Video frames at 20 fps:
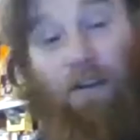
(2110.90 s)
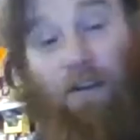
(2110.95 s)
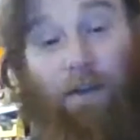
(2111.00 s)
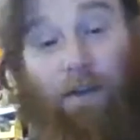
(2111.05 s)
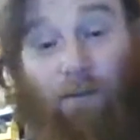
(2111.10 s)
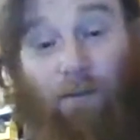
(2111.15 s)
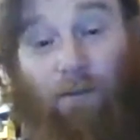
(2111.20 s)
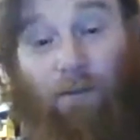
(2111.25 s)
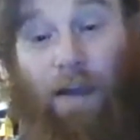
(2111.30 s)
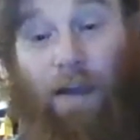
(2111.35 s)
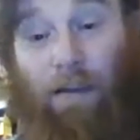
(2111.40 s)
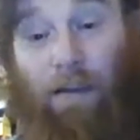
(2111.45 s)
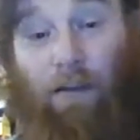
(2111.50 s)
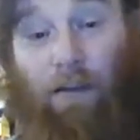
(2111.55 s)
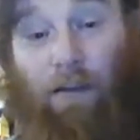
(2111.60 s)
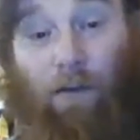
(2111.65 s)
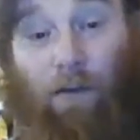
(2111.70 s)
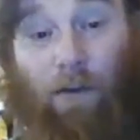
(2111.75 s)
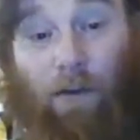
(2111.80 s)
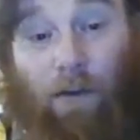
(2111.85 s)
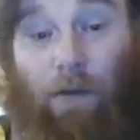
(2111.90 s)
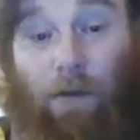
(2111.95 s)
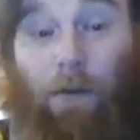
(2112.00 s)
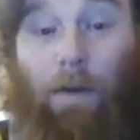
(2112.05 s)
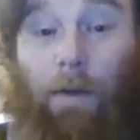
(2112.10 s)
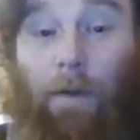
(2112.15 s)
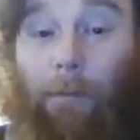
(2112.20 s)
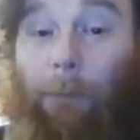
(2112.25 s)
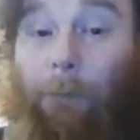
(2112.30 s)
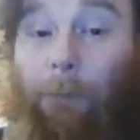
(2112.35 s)
fight
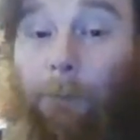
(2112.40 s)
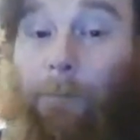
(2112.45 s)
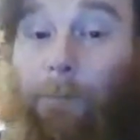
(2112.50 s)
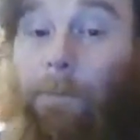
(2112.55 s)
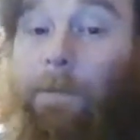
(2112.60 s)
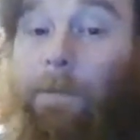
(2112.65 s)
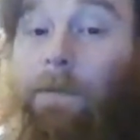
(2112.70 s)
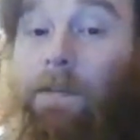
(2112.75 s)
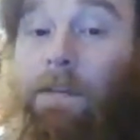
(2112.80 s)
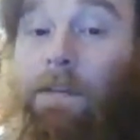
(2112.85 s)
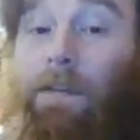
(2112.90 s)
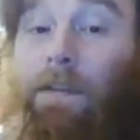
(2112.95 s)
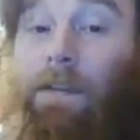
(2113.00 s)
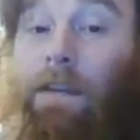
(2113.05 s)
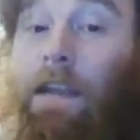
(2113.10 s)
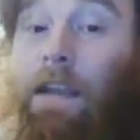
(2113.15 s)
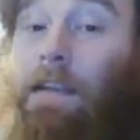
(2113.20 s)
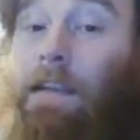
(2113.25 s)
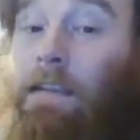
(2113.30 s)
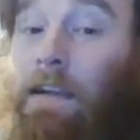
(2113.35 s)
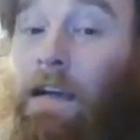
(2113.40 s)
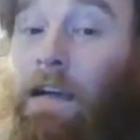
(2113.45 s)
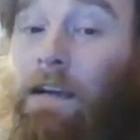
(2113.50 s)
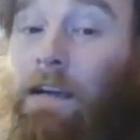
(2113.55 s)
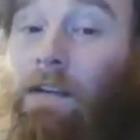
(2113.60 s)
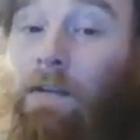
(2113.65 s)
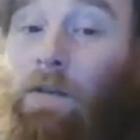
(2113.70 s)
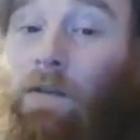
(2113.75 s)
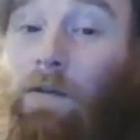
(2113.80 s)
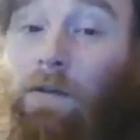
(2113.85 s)
Cthulhu, that's kind
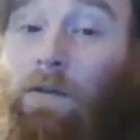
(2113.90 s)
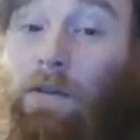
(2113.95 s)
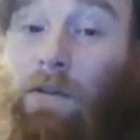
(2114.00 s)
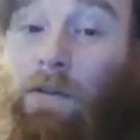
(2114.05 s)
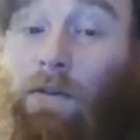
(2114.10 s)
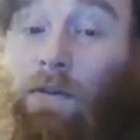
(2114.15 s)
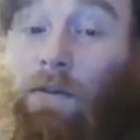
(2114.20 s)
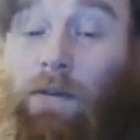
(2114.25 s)
of cool too.